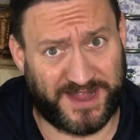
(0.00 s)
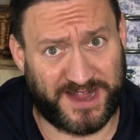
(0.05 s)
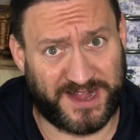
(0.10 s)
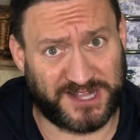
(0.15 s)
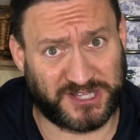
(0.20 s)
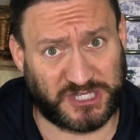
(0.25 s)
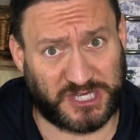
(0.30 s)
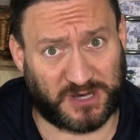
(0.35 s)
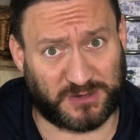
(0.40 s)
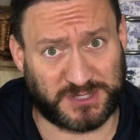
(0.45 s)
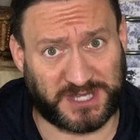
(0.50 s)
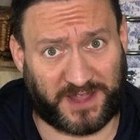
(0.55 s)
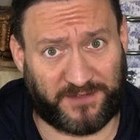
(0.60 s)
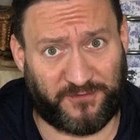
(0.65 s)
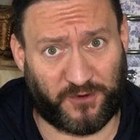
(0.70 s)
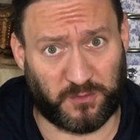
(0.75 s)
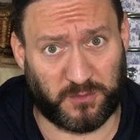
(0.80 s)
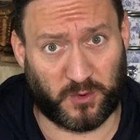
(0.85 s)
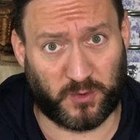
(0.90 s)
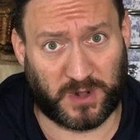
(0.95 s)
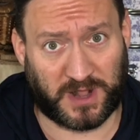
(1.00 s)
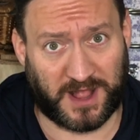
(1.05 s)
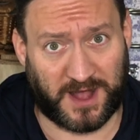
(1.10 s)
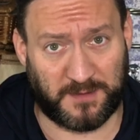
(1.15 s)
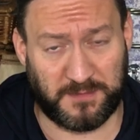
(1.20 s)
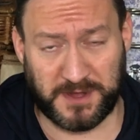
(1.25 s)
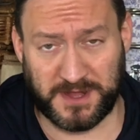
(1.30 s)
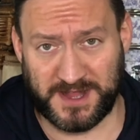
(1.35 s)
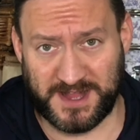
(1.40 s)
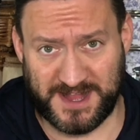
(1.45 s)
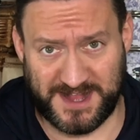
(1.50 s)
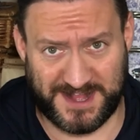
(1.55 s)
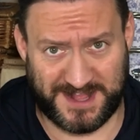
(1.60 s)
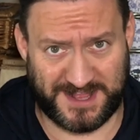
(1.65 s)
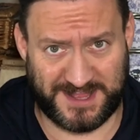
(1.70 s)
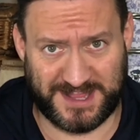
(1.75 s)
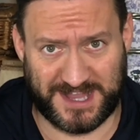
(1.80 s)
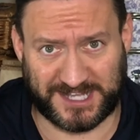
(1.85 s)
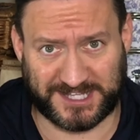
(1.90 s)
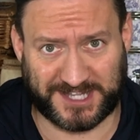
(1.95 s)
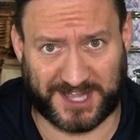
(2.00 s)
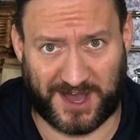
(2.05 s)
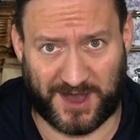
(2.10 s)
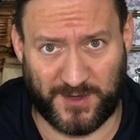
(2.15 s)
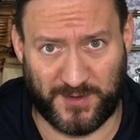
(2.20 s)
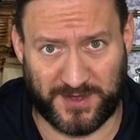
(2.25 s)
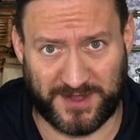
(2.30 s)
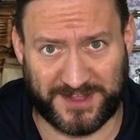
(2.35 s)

Chelsea Football Club. Let's go.